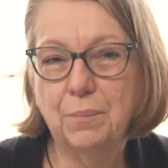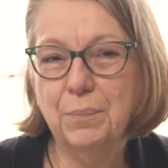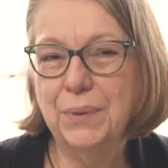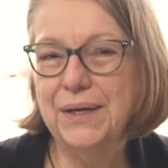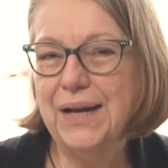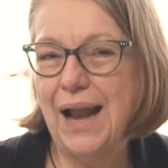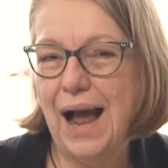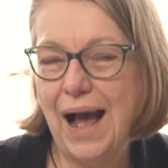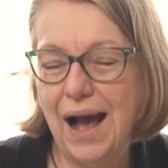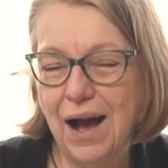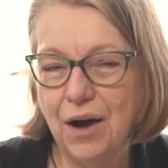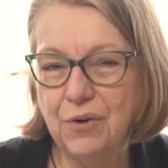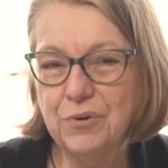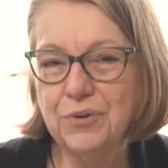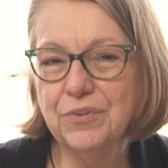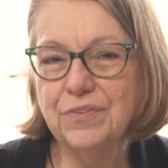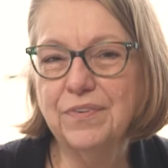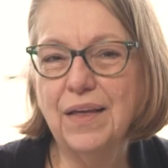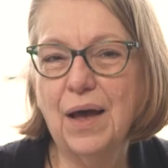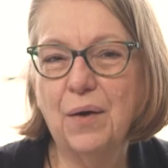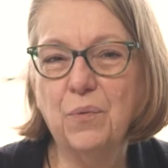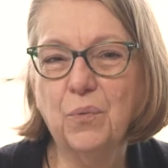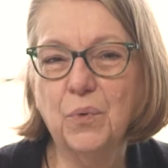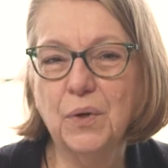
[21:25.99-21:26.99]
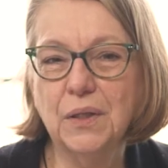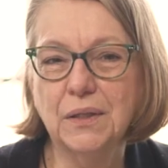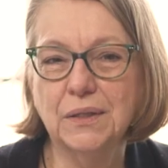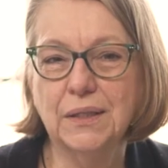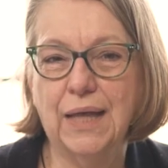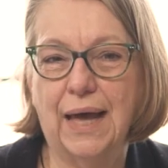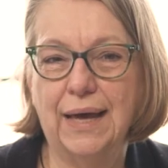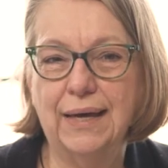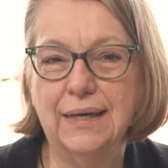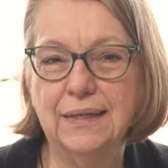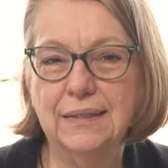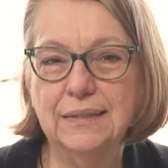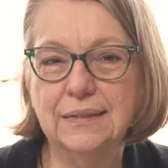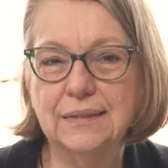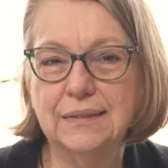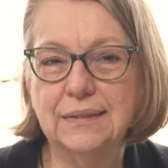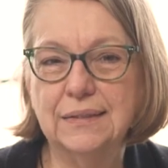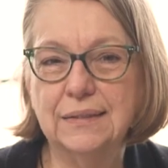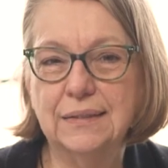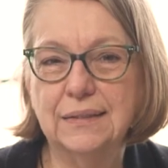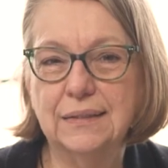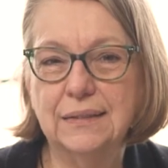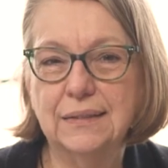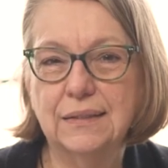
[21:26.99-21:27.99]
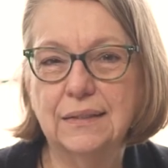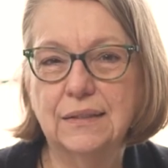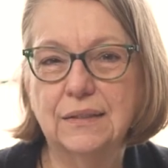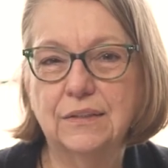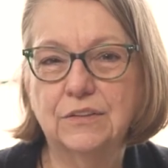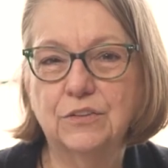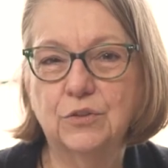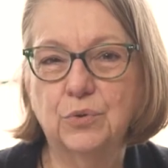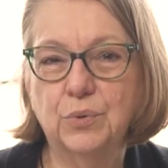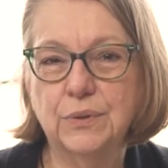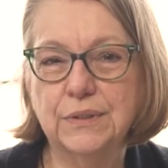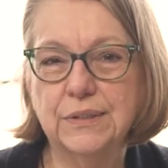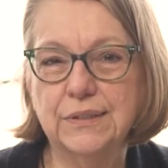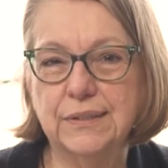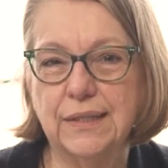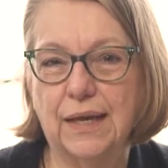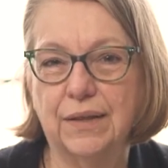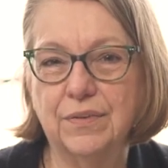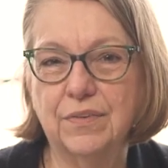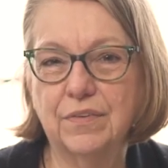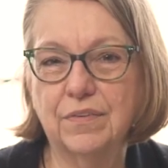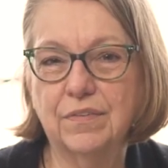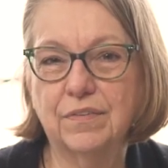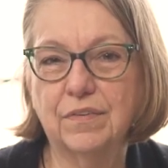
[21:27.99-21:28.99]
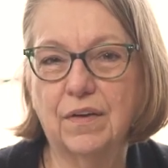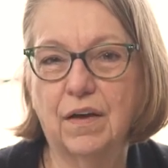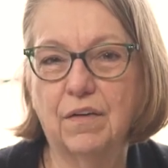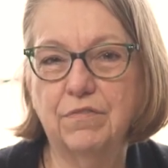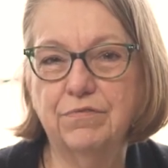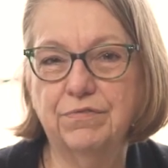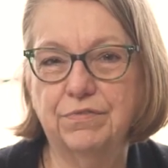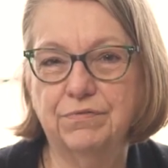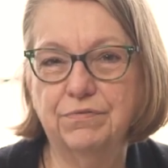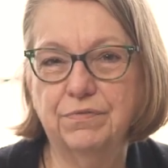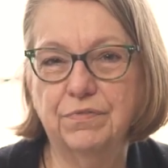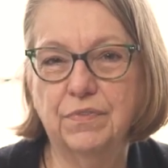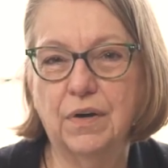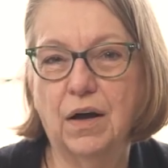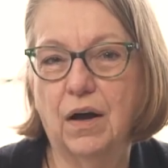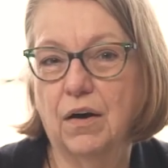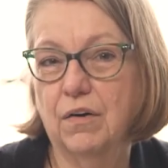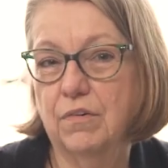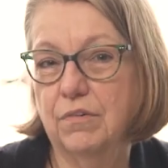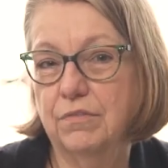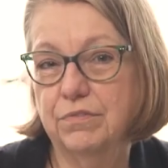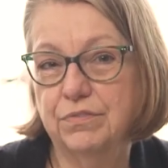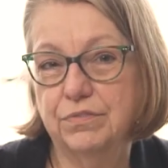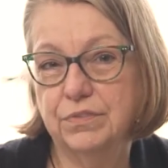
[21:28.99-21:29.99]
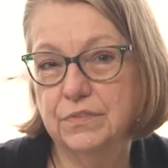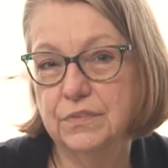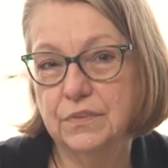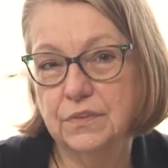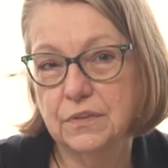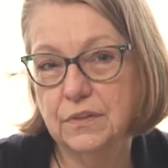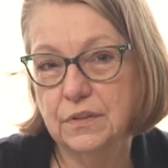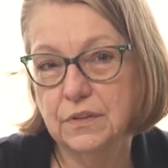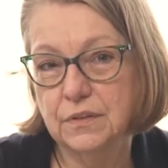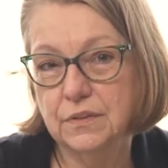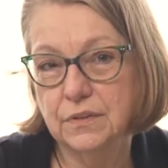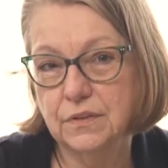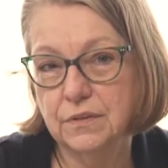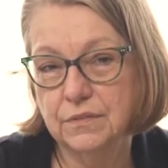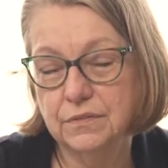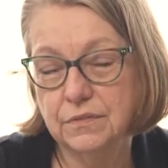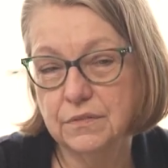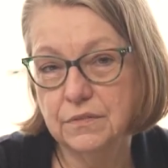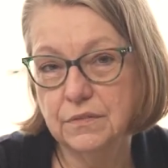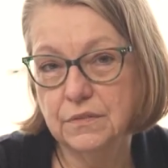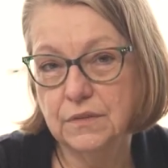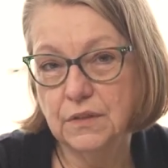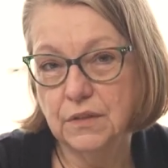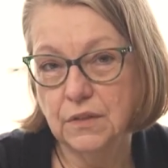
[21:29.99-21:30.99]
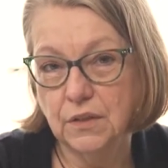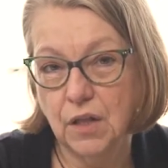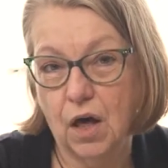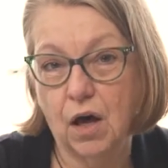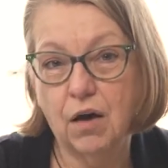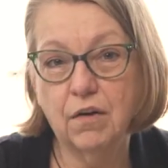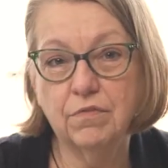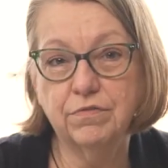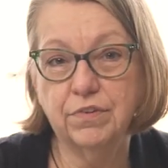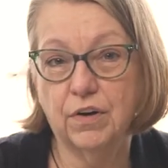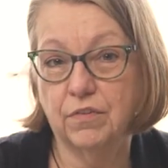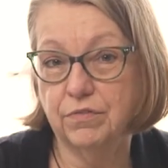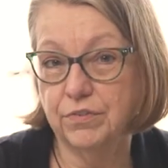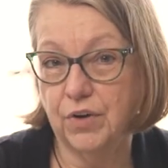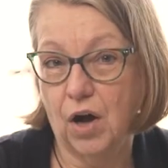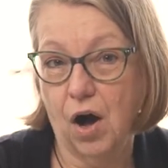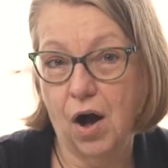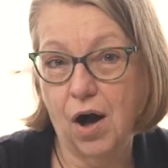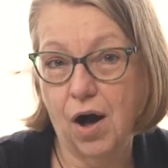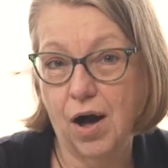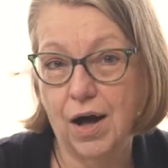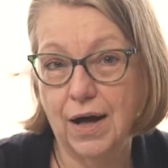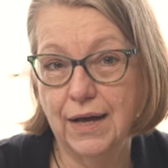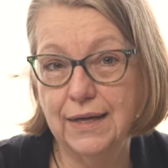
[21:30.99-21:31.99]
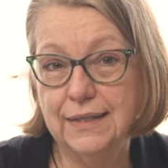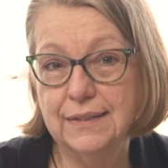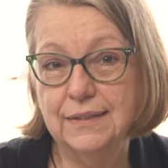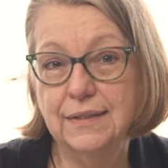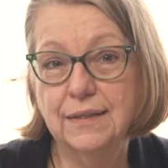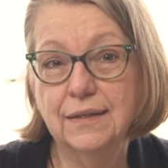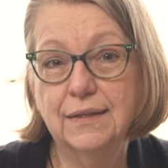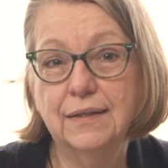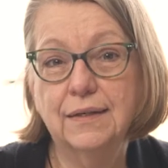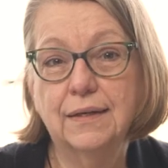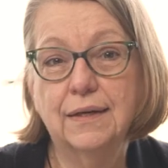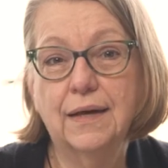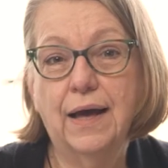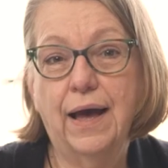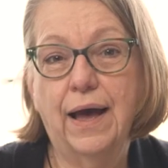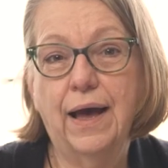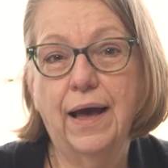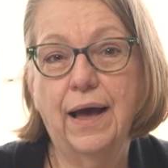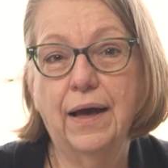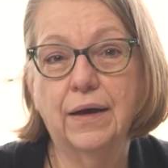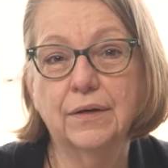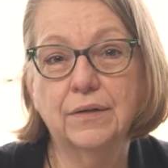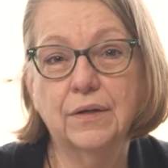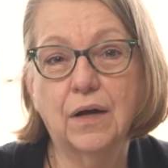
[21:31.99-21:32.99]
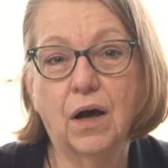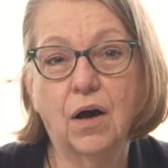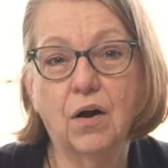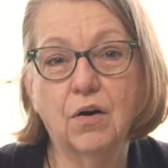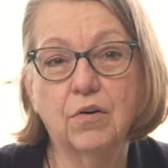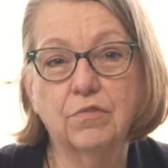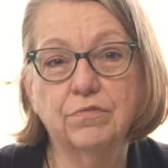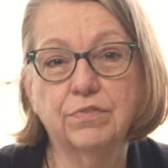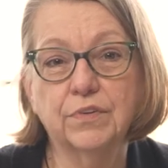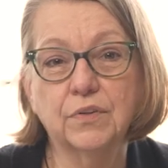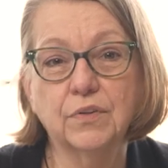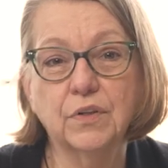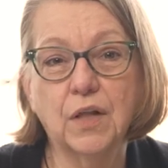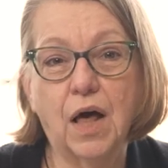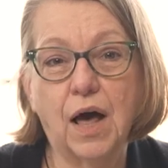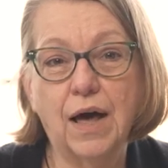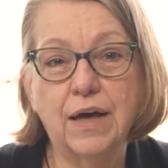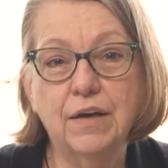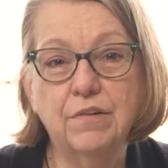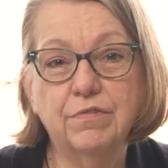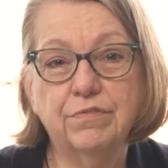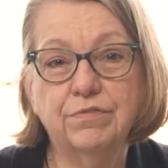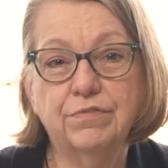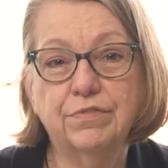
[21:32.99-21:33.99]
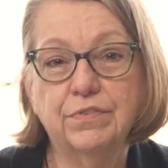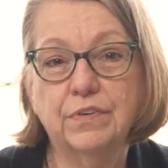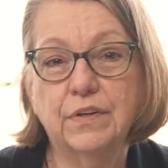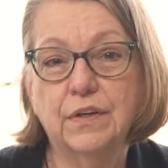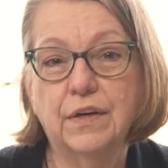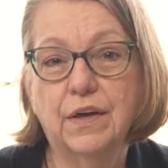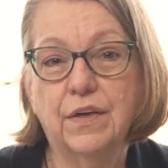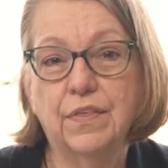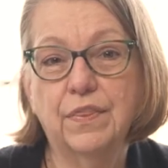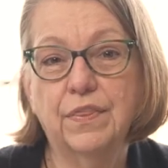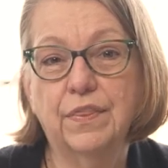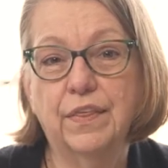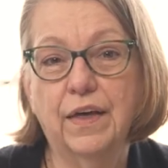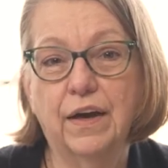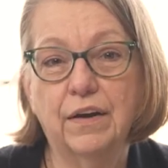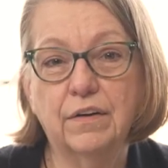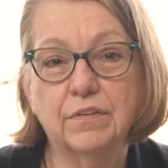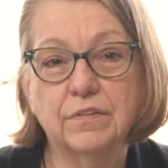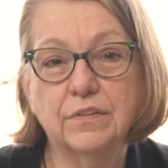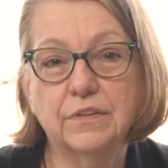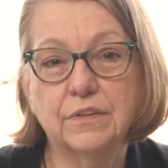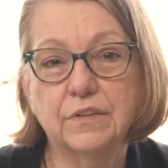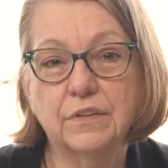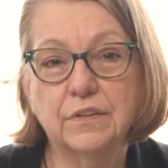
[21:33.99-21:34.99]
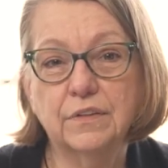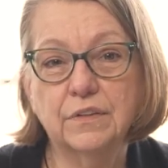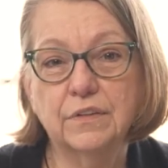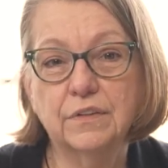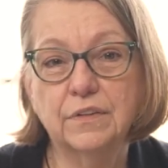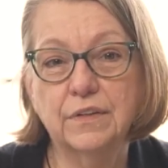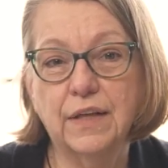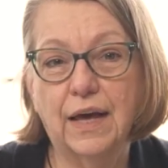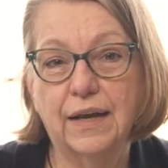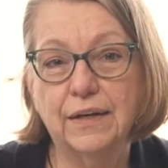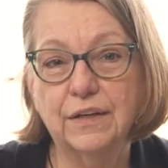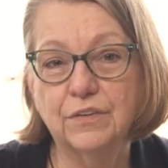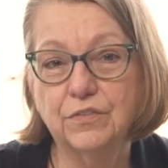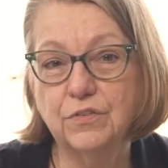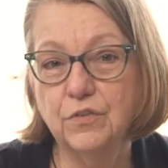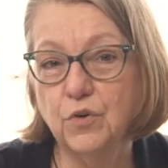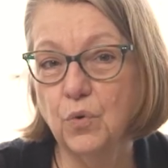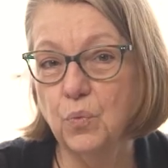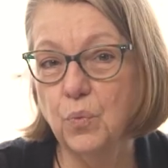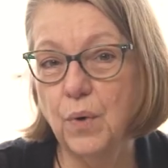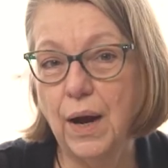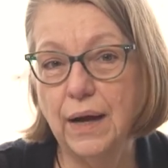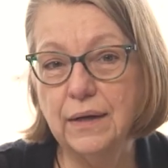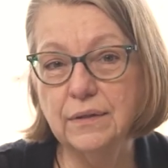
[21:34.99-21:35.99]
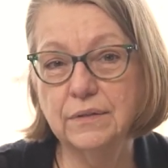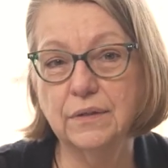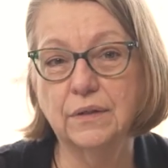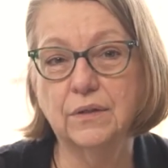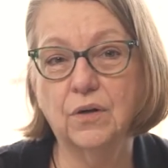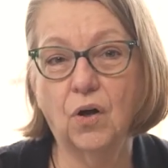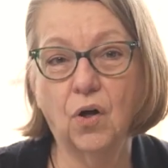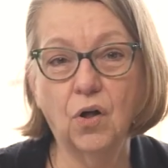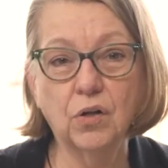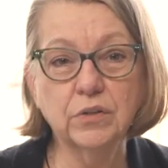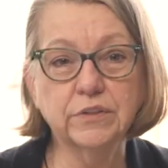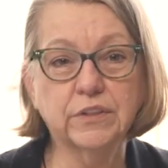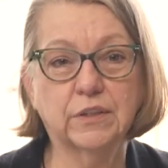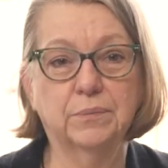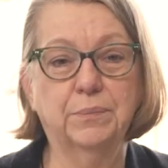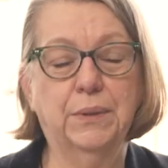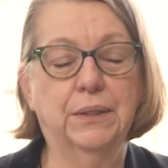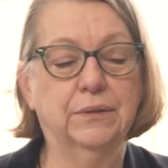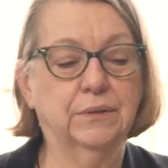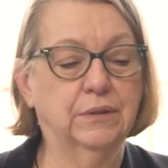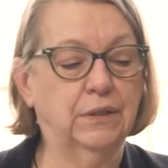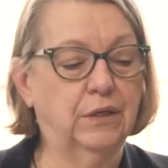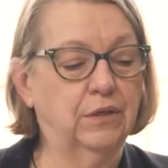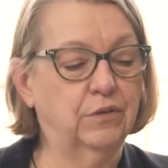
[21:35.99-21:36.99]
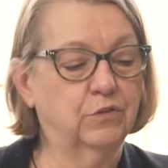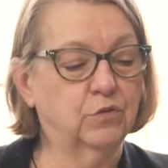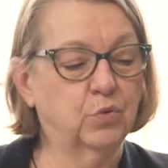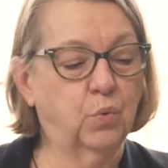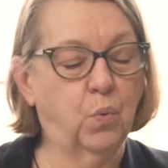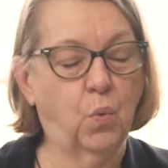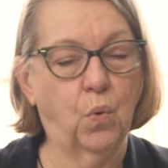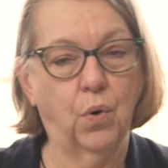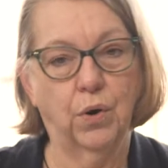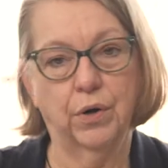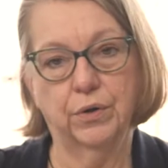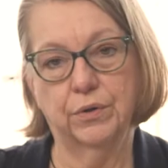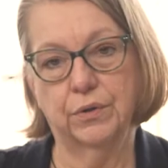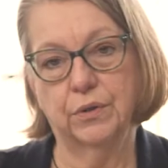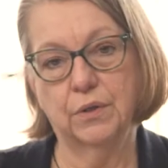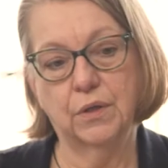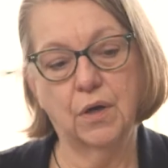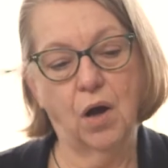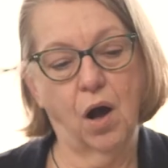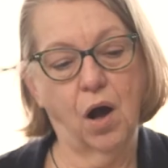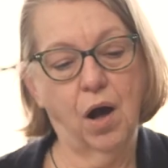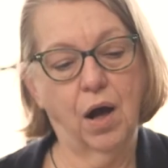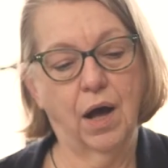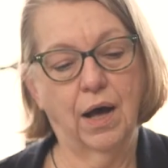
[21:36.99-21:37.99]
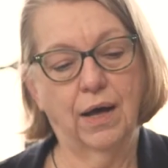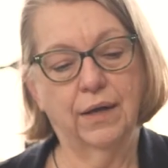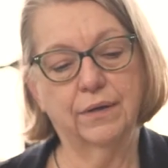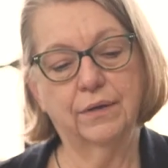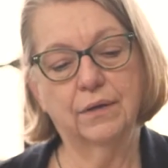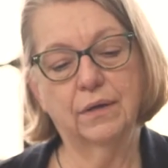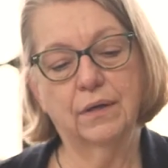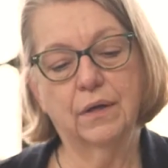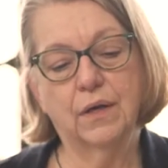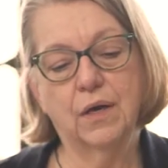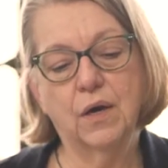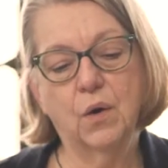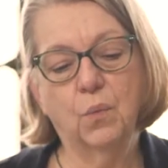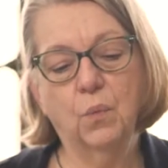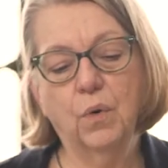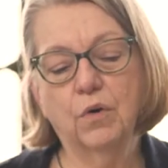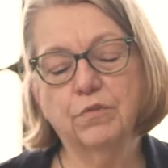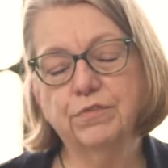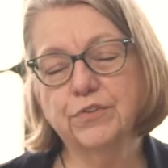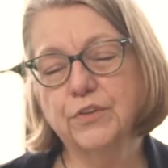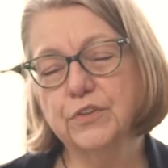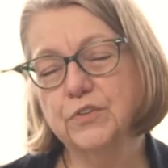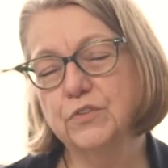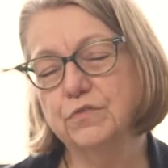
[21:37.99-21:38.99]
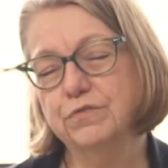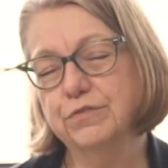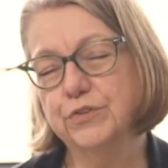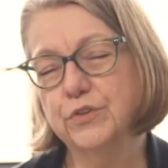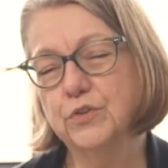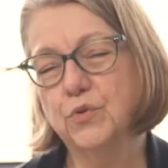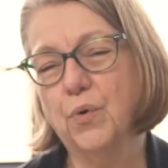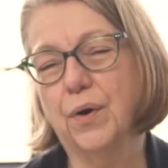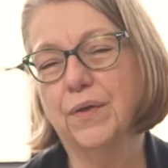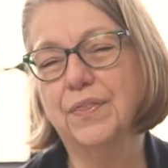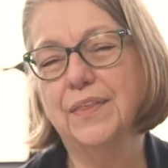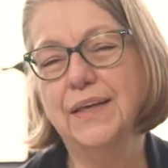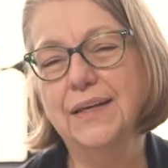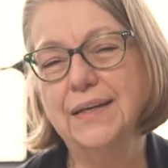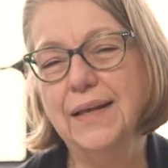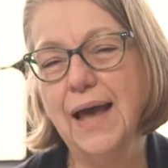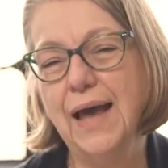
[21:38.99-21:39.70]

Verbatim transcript: But how does that relate to a sense of, of love of God and of life that, that is directed ultimately toward God? Well, for, for Dorothy